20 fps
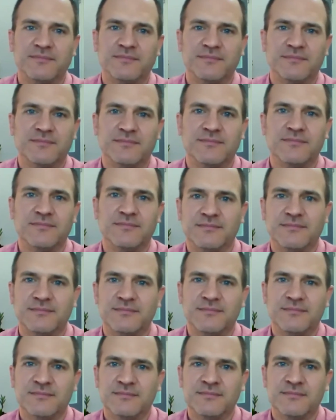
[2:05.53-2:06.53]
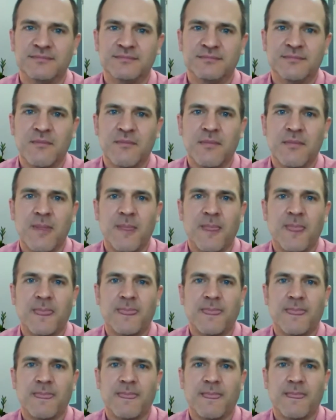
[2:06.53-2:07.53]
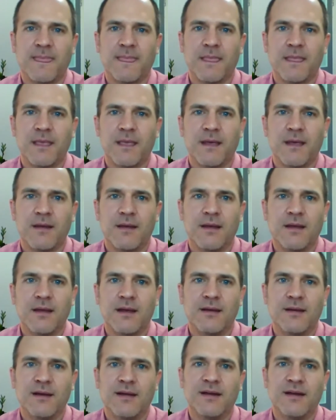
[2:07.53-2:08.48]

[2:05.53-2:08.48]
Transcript: Nothing is said.